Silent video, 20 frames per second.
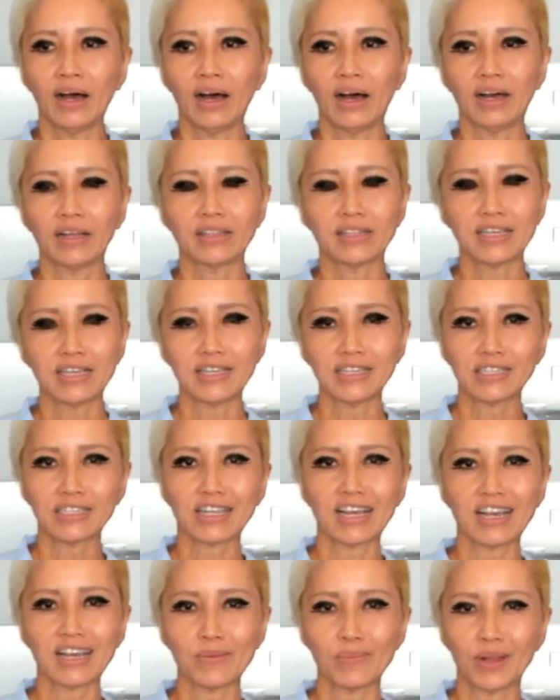These
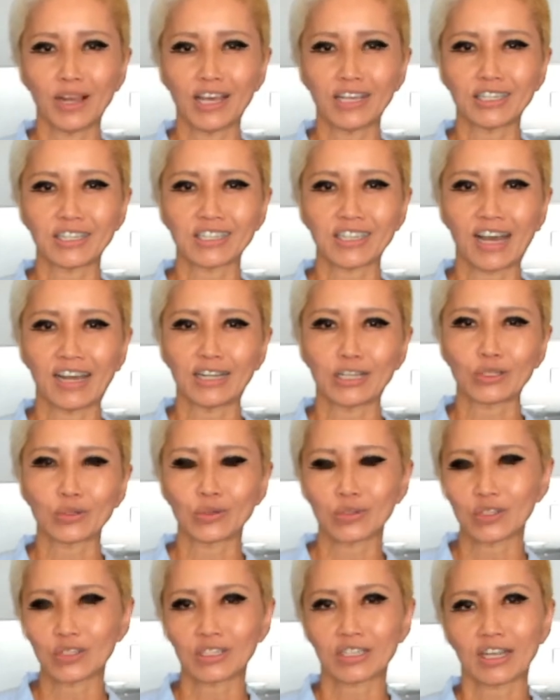Malaysian satay
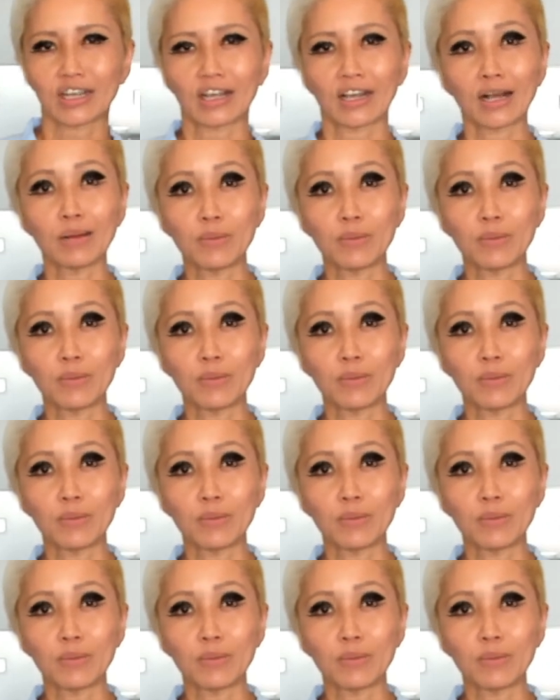sauces, they can come in